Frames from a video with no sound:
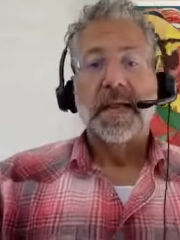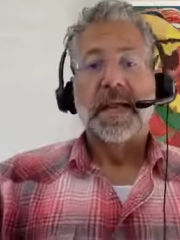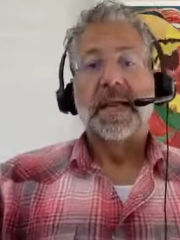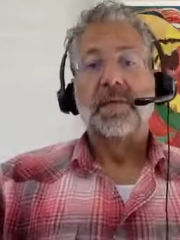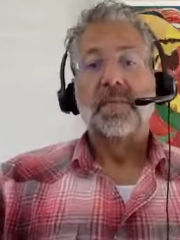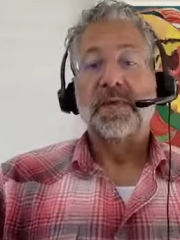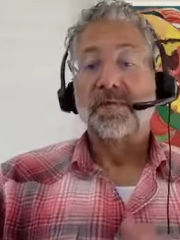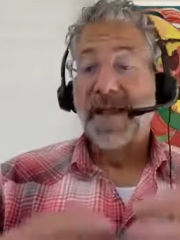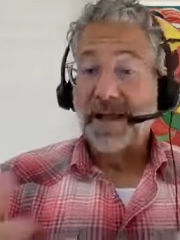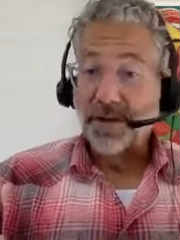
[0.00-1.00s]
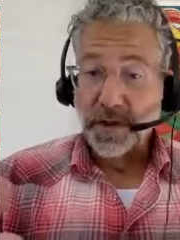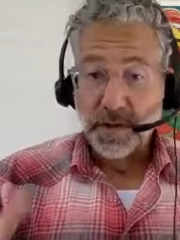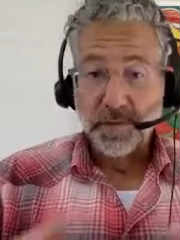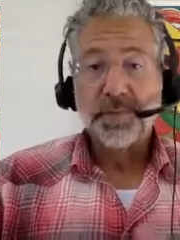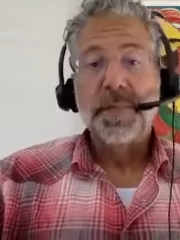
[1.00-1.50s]
and with
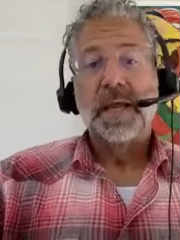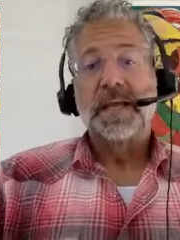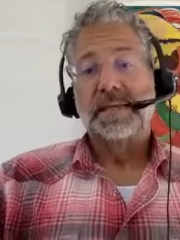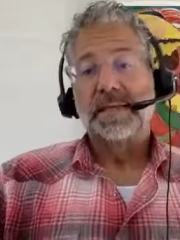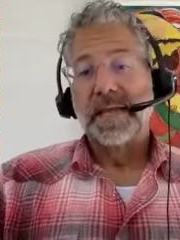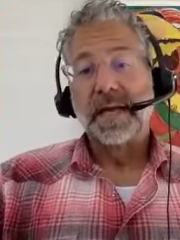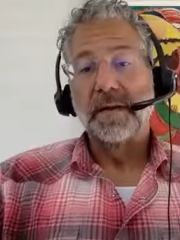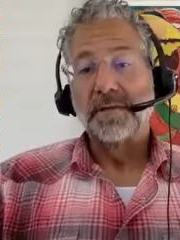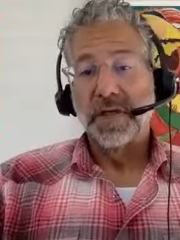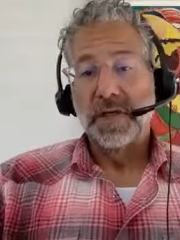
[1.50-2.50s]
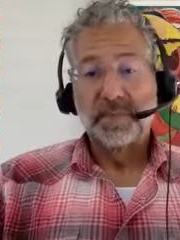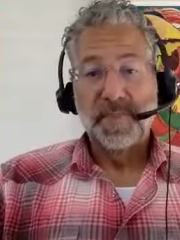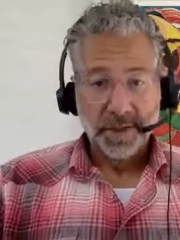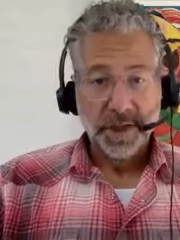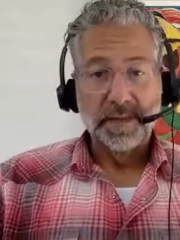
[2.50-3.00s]
value instead of just
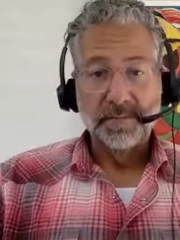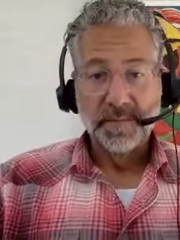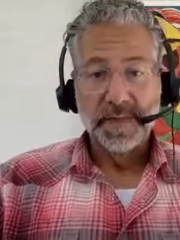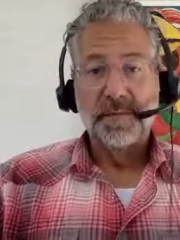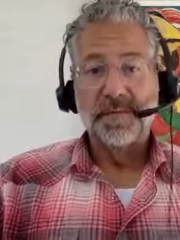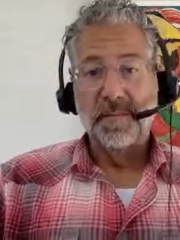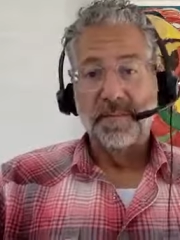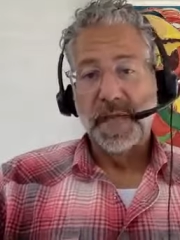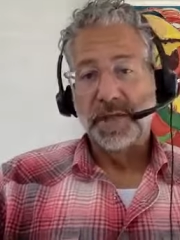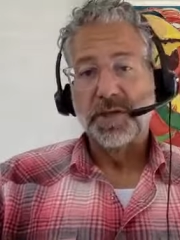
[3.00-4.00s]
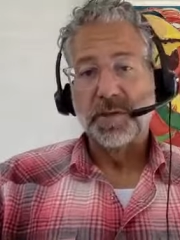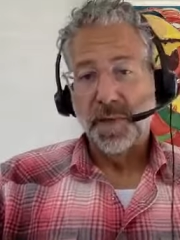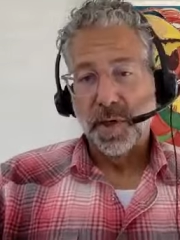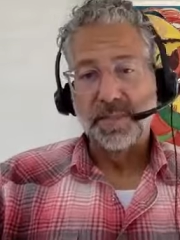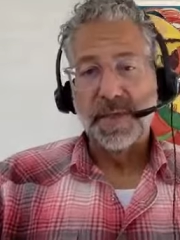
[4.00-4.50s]
pitching. So, from pitch to
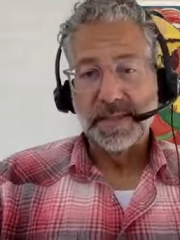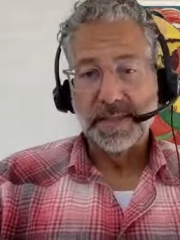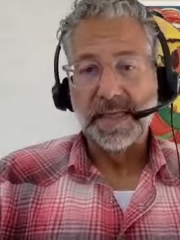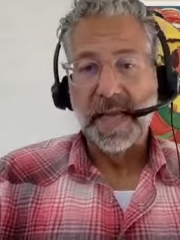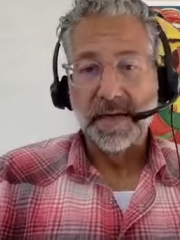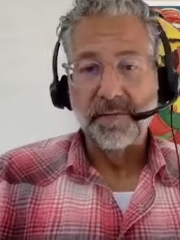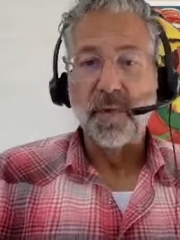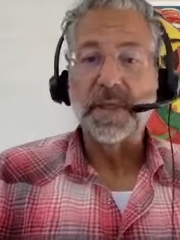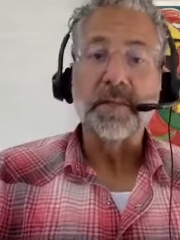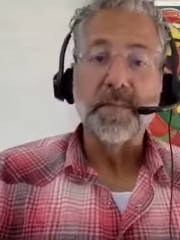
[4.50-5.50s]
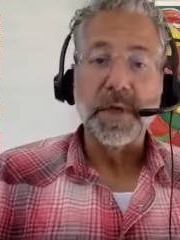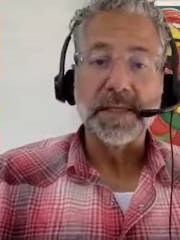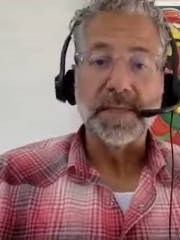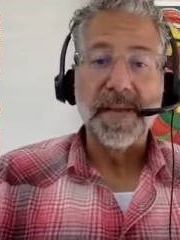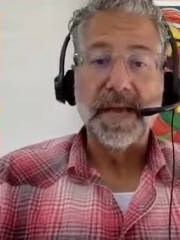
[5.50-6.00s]
purpose is kind of what the book
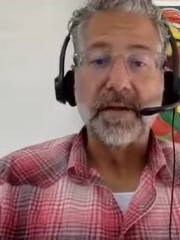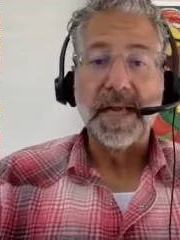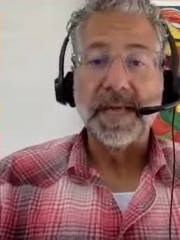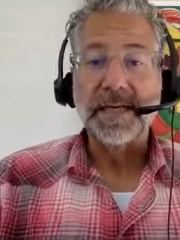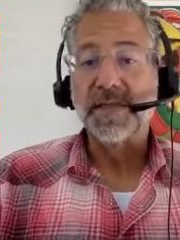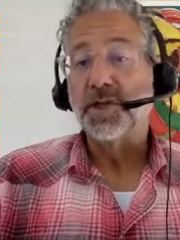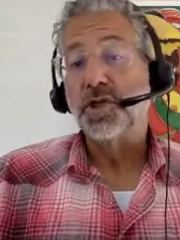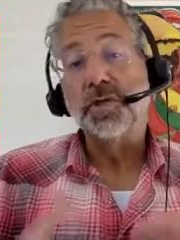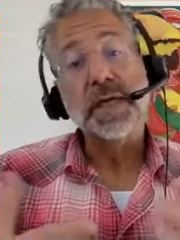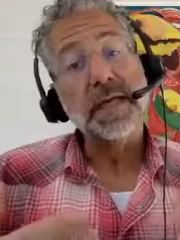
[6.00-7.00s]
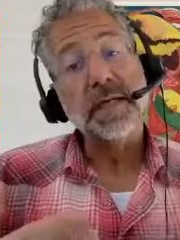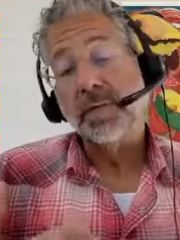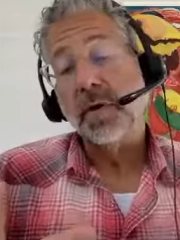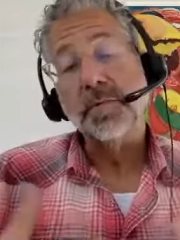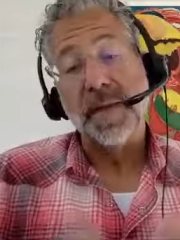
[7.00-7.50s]
is about. And it's a journey and a
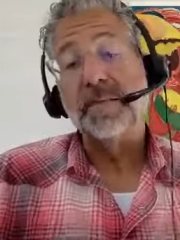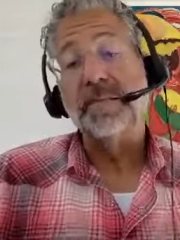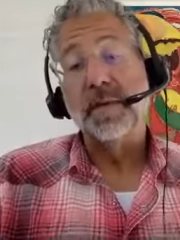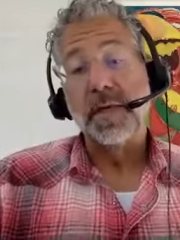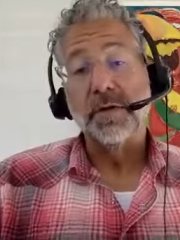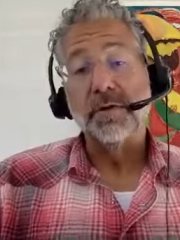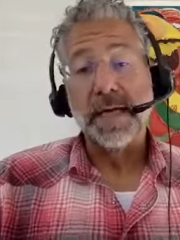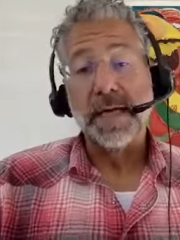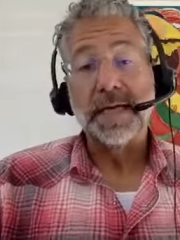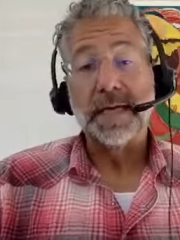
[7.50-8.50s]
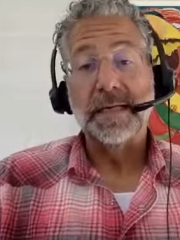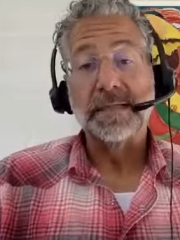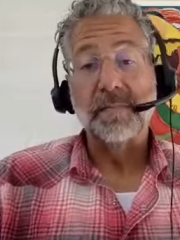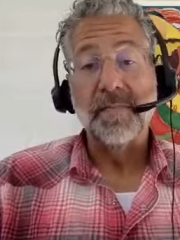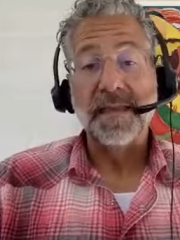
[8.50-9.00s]
roadmap that we created.
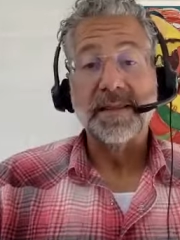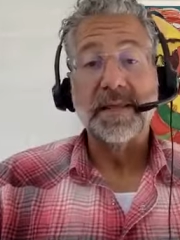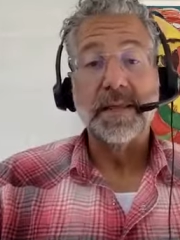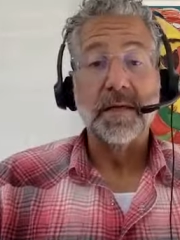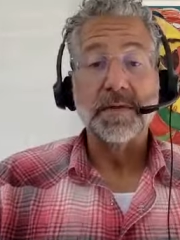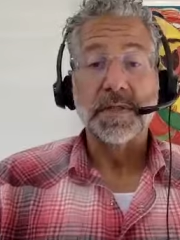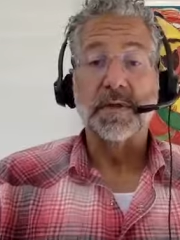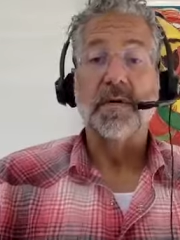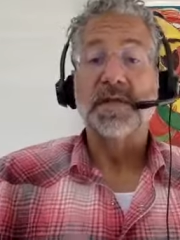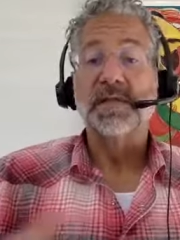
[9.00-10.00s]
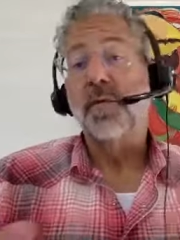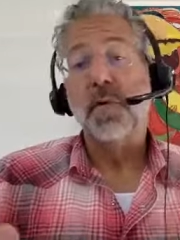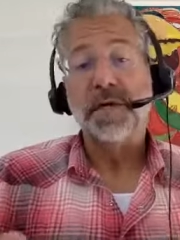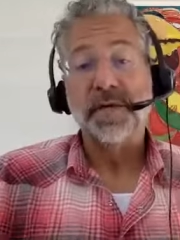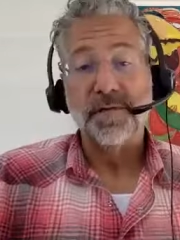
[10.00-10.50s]
It's a method that goes across
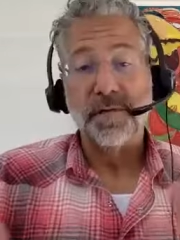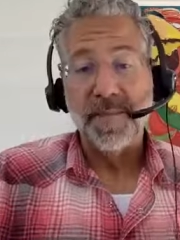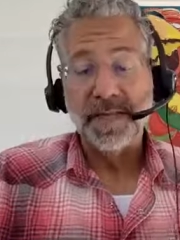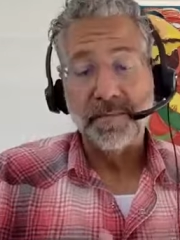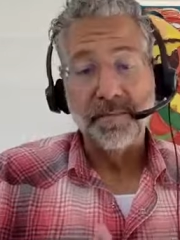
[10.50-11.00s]
four different men-